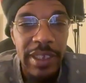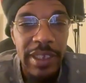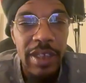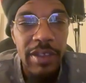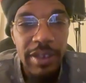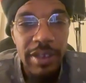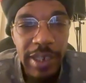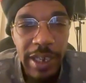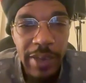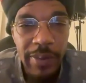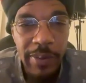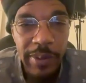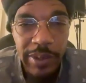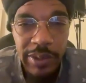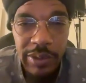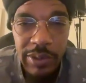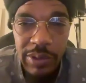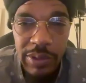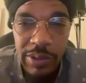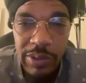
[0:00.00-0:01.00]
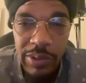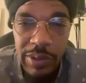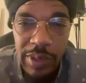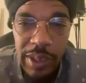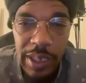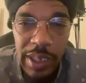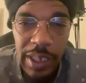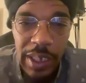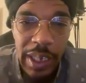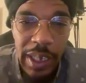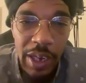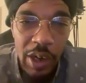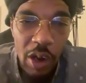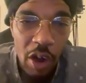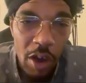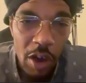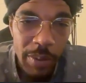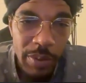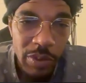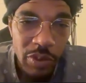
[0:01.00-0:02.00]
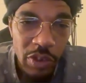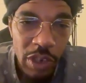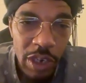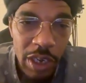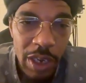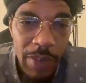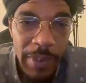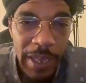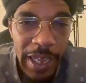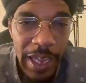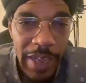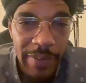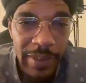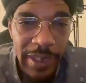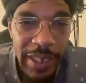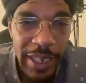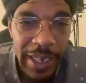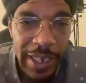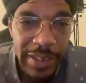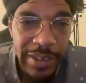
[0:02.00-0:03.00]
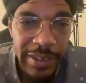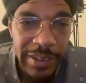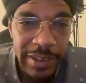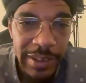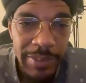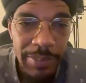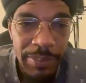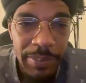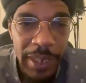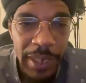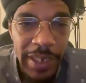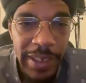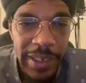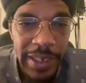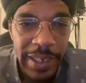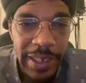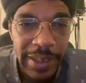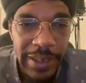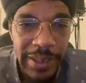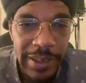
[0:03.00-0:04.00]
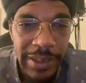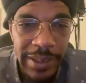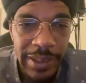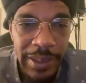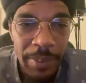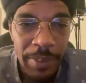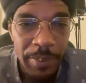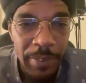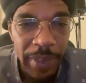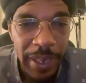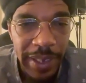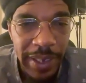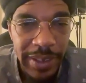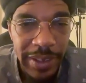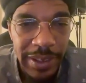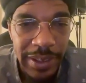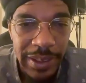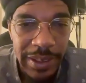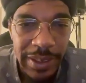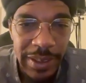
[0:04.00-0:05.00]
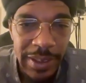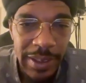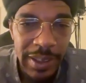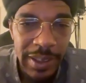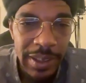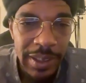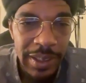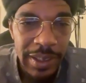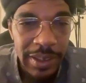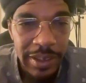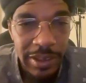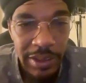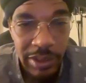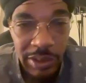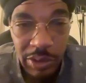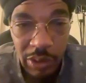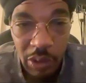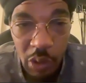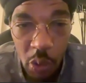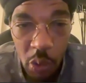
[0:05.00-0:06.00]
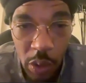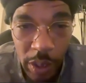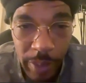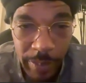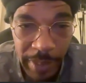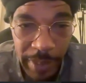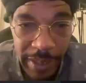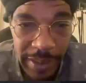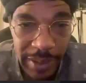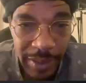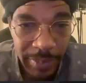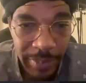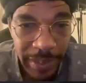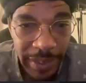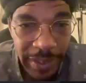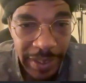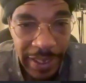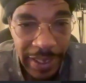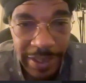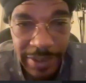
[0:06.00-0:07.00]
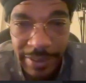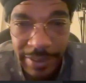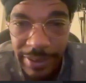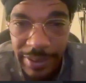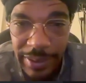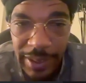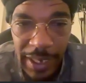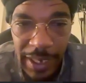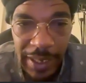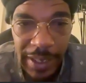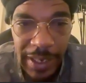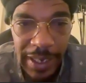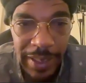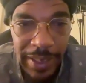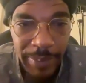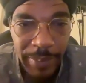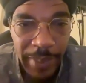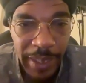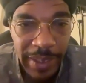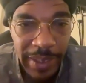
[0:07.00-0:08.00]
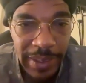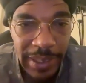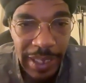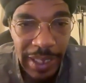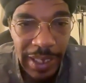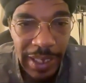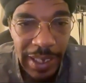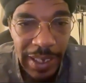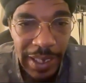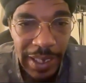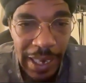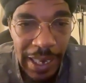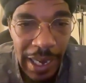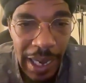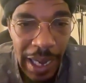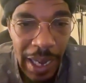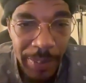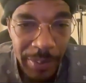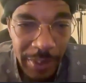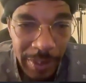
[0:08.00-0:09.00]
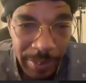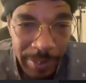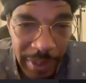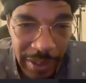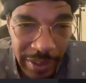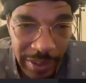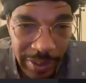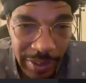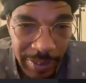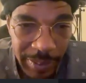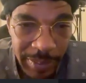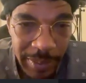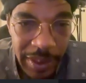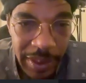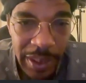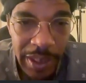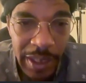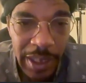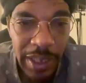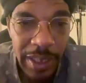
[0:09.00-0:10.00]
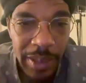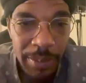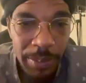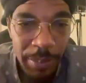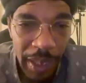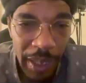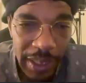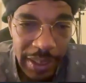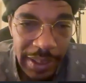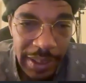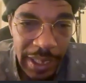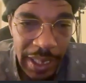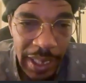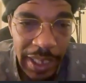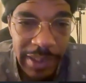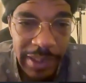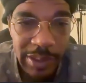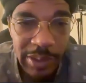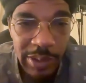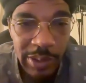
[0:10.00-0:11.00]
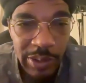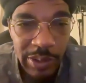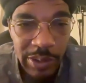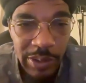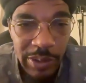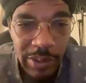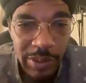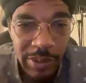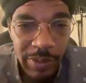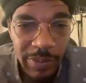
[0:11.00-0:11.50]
other networks too, like Arbitrum, Avalanche, Binance, Base. This is a Coinbase mainnet. I like Base. I like Optimism. Polygon is cool.